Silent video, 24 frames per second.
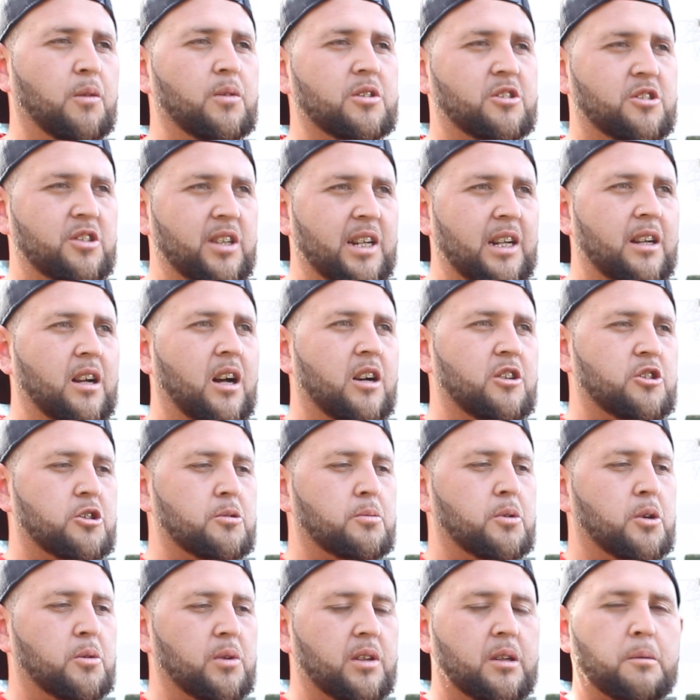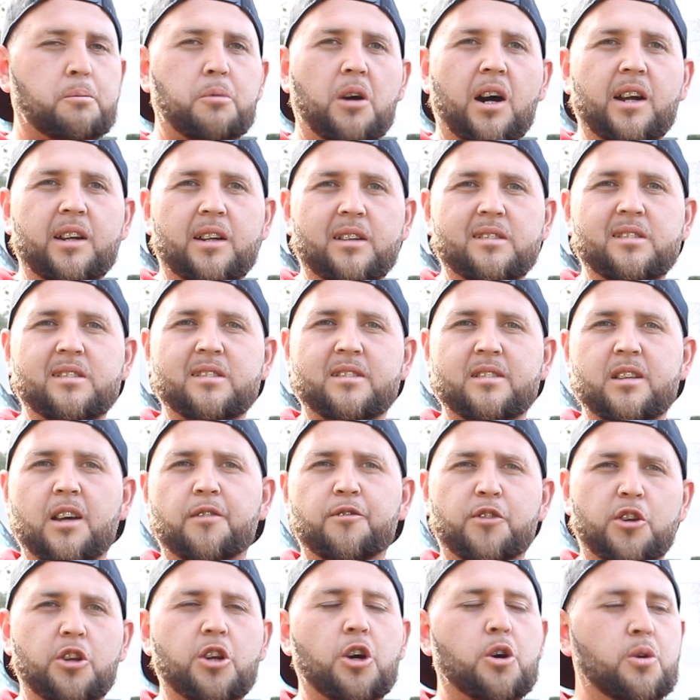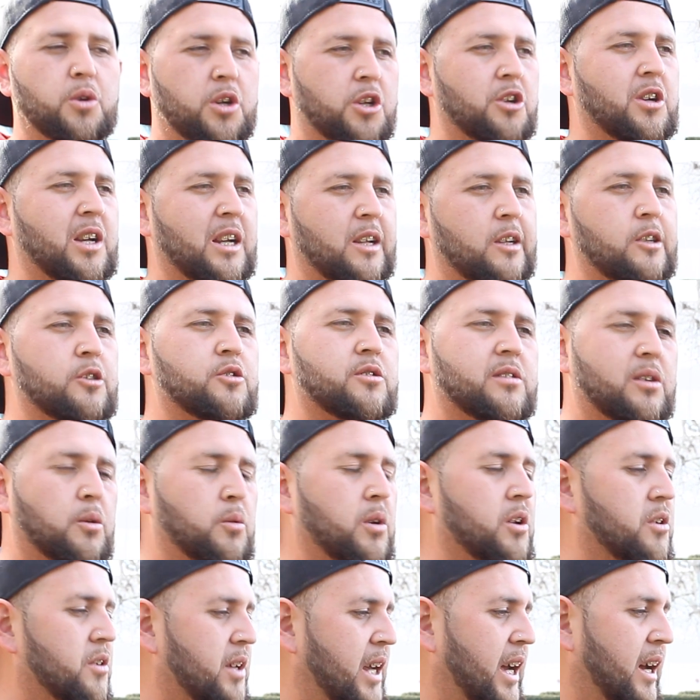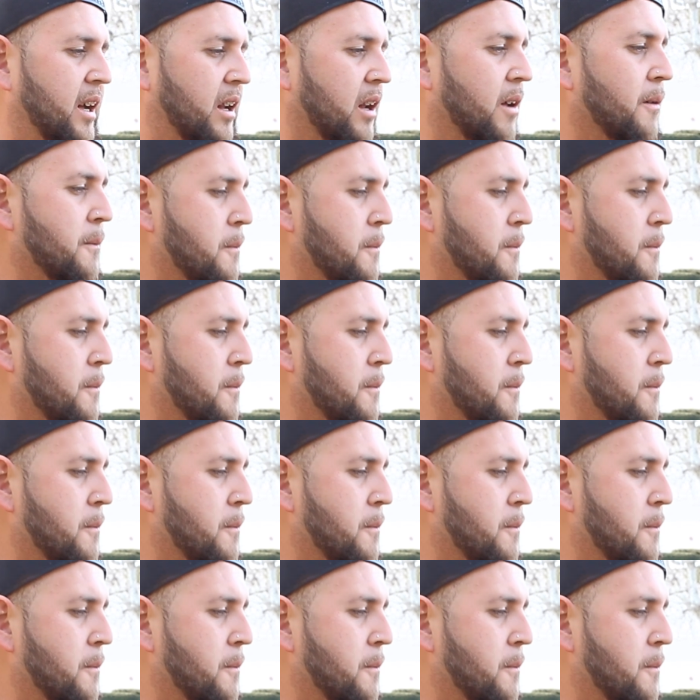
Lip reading: Once you get knowledgeable with the products and stuff, you know what you can use and what you can't.